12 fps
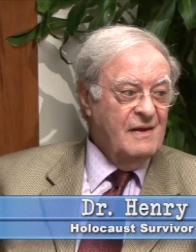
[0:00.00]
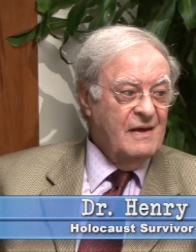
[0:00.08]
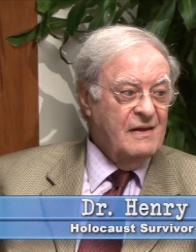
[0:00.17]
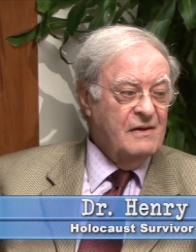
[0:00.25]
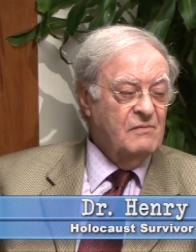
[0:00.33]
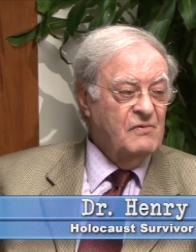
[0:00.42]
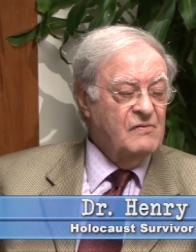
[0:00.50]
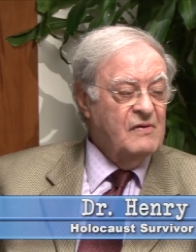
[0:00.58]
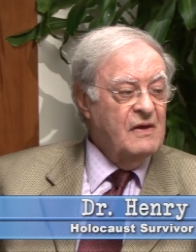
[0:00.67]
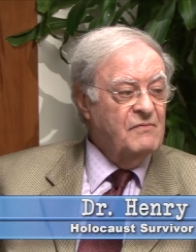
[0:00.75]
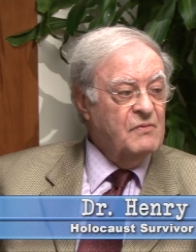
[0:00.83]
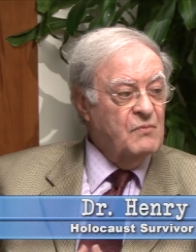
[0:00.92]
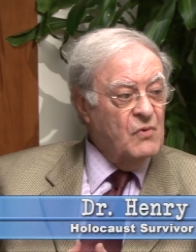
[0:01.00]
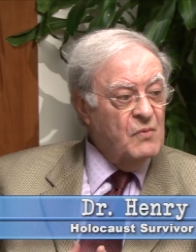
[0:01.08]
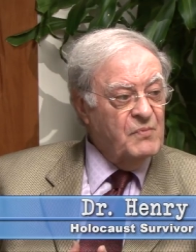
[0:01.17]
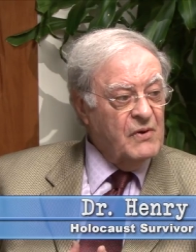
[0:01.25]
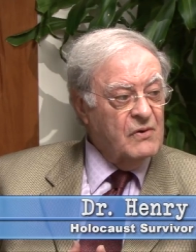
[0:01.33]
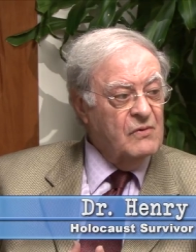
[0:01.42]
And it was even more
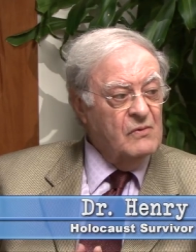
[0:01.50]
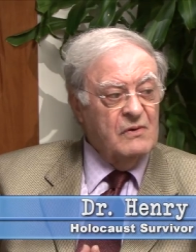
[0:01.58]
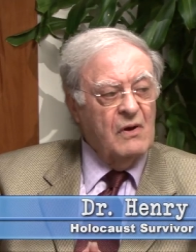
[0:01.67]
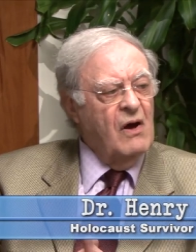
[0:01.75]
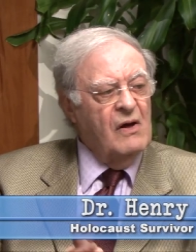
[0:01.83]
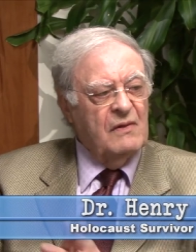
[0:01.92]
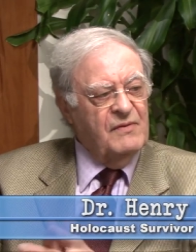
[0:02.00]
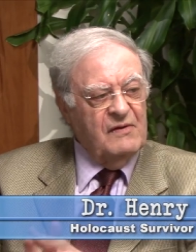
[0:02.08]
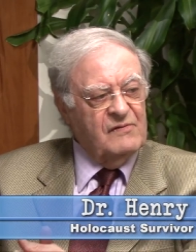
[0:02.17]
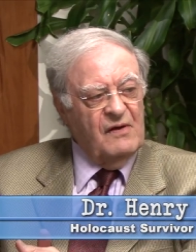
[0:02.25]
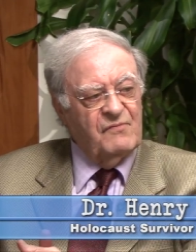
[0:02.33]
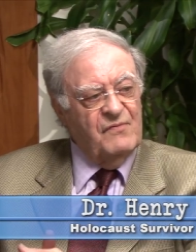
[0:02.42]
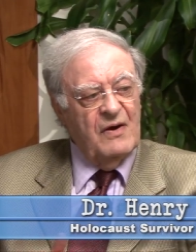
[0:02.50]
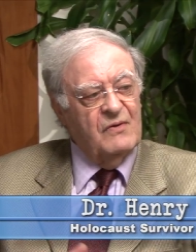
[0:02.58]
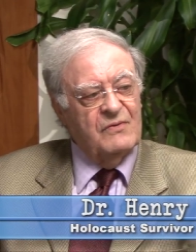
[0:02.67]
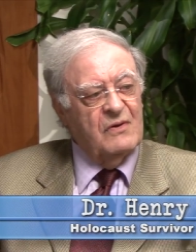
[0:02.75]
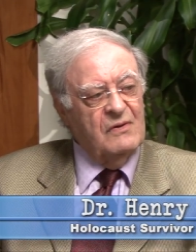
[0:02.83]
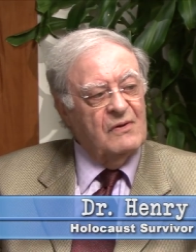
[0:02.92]
peculiar. All this I
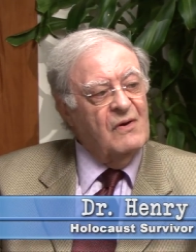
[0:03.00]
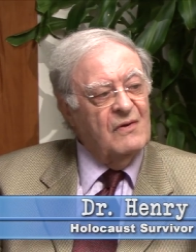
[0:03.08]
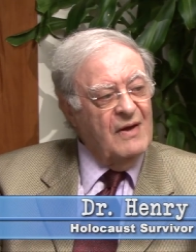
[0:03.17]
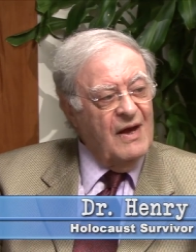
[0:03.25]
found out long